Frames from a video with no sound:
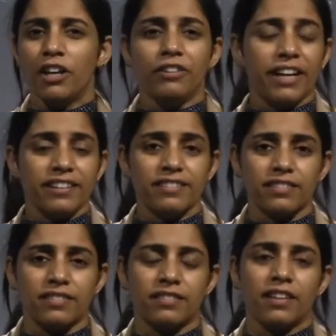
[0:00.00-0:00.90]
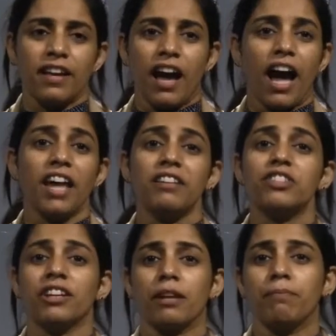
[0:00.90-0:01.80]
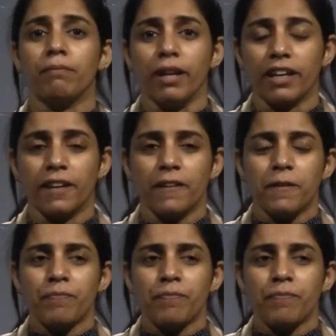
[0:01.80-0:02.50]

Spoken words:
nurses, and the general public.